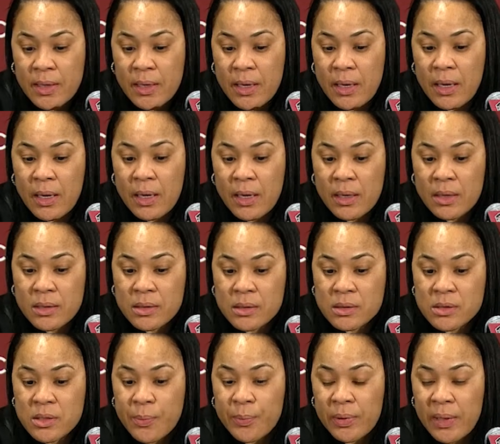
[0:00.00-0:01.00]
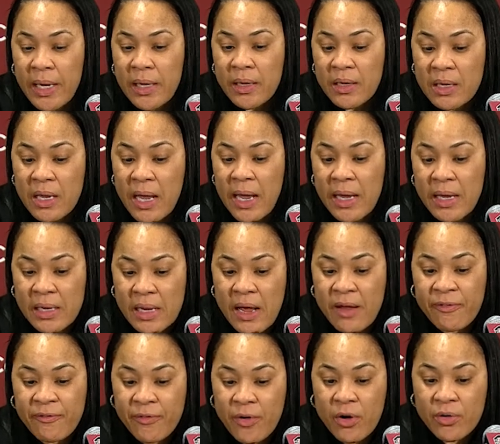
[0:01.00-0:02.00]
to play today and
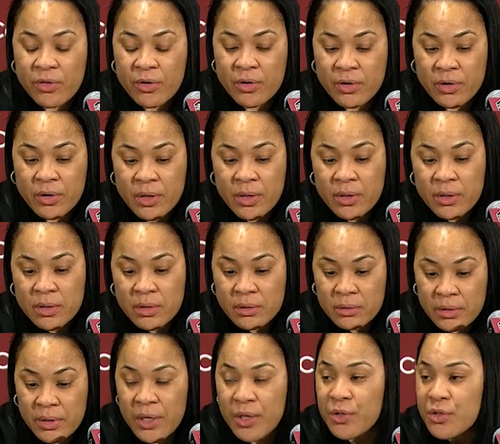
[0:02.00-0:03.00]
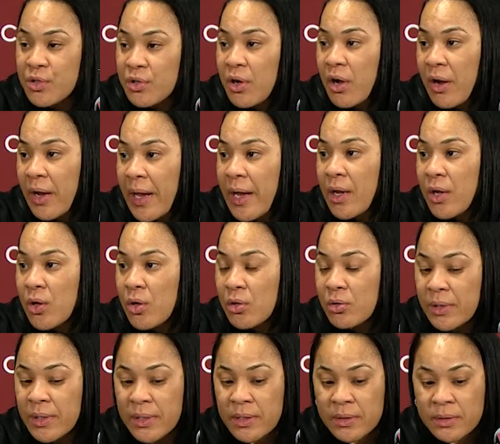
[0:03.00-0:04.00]
not further injure her
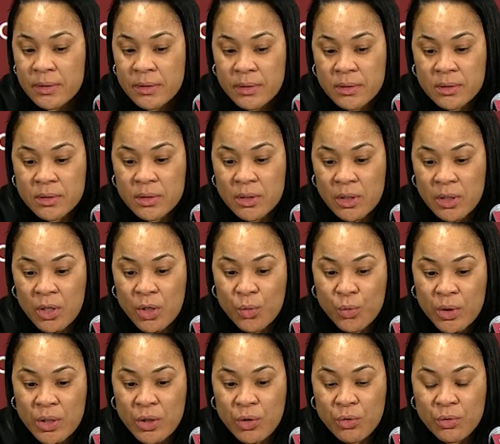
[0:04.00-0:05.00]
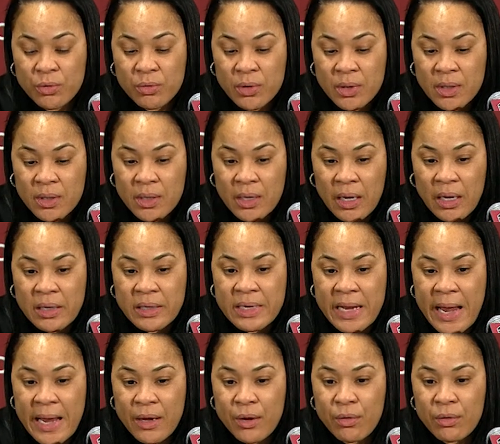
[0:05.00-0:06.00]
ankle. And, you know, when you
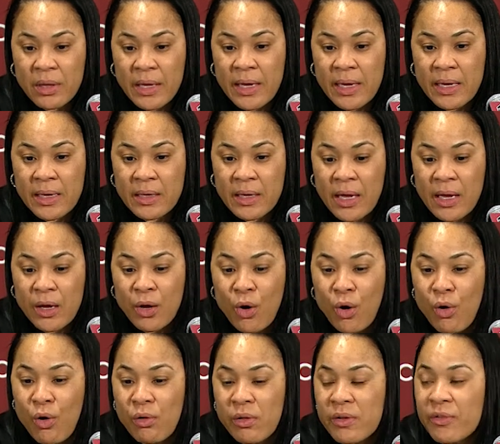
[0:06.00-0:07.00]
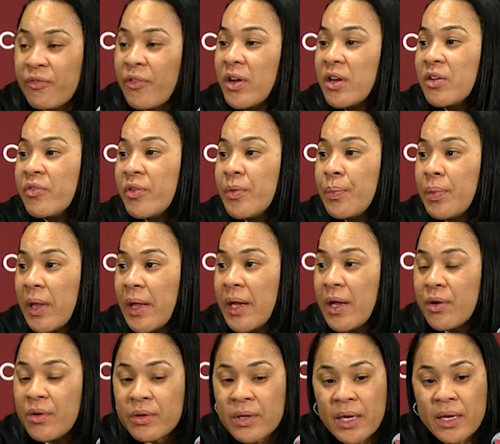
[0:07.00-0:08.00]
dangle a goal in front of a
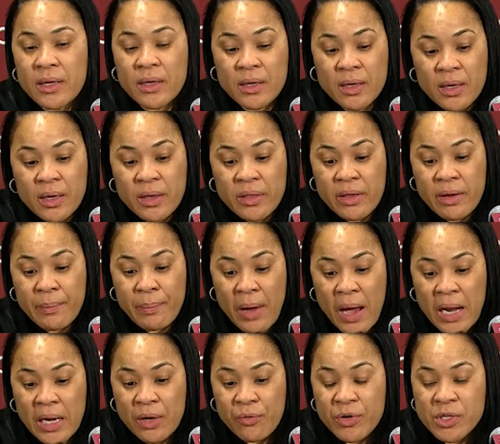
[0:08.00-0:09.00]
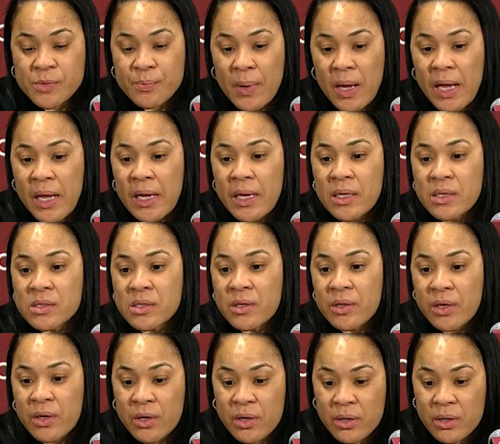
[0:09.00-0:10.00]
player and their body responds
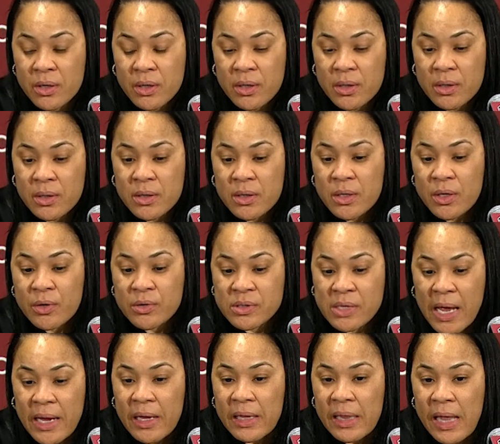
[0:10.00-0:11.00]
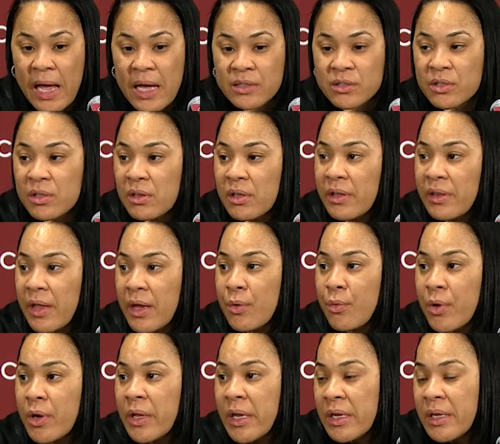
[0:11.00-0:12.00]
and they're, you know, psychologically they're
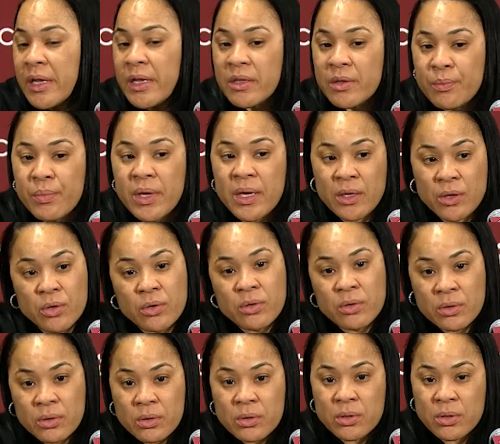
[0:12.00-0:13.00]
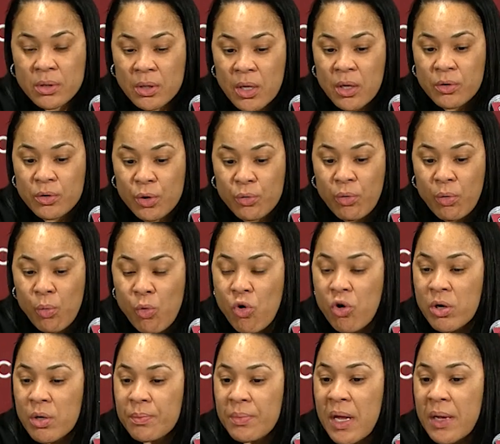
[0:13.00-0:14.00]
where they need to be, you
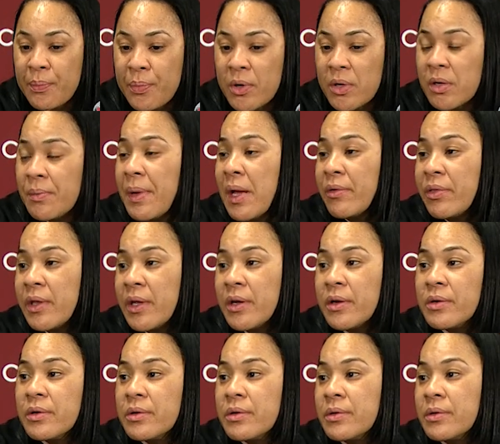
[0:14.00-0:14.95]
reward them by putting them out there.